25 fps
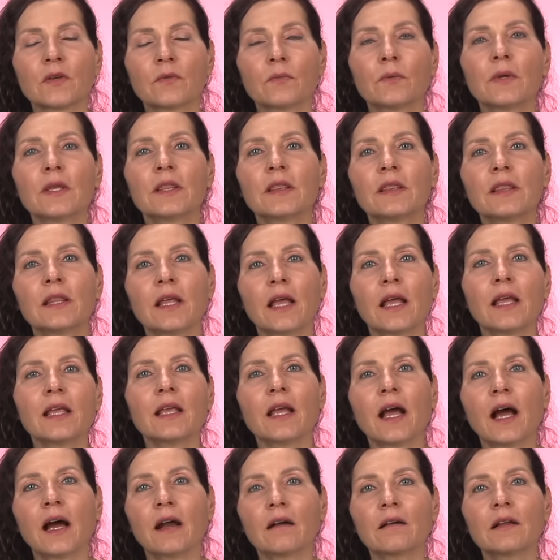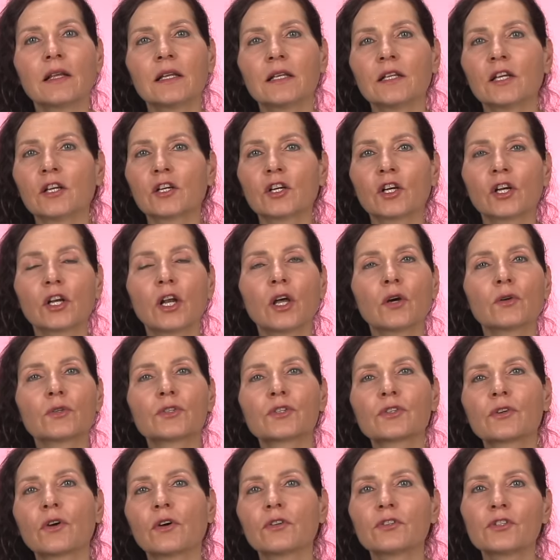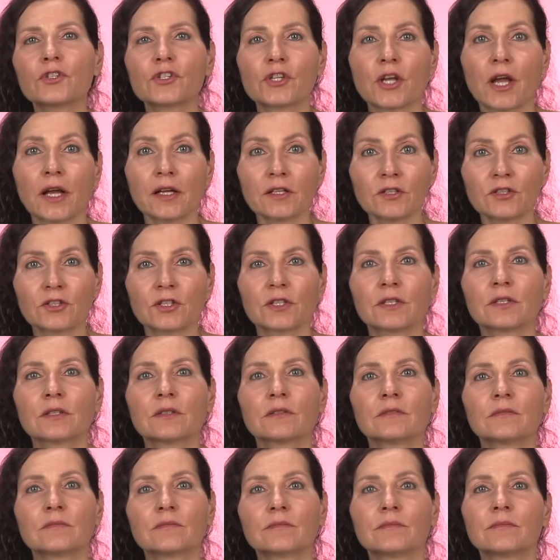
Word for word: when they are in a close conjunction,